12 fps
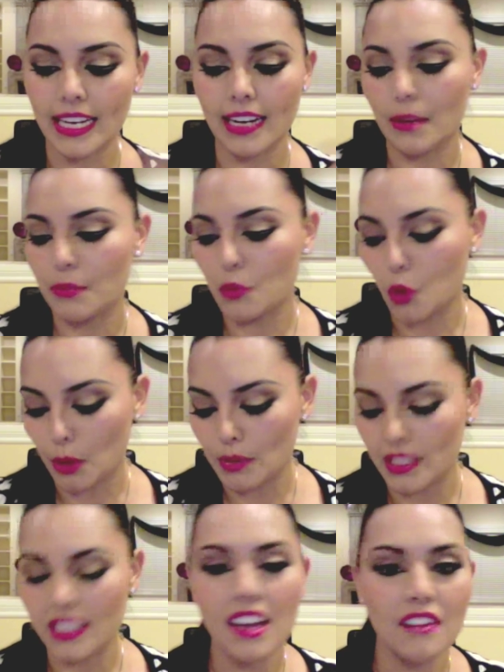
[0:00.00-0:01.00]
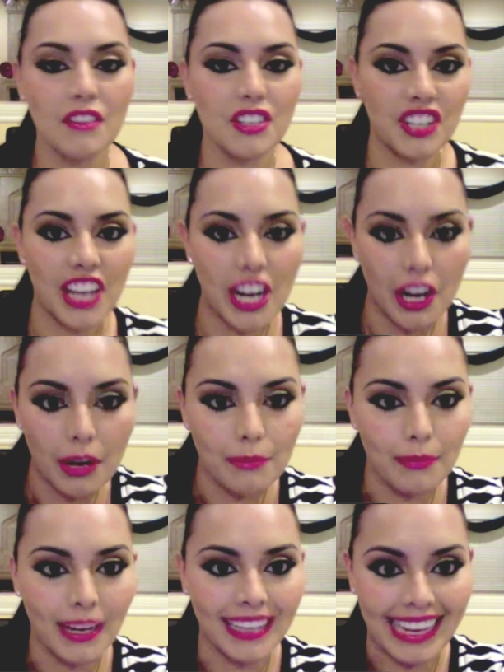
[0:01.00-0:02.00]
It absorbs. It's Visionaire
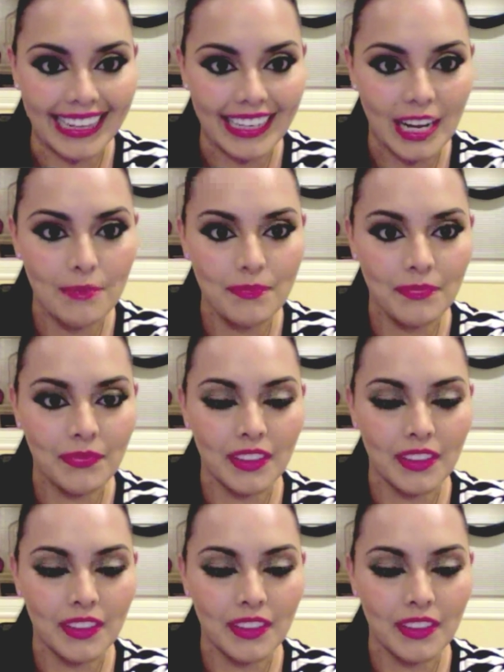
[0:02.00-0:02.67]
by Lancome.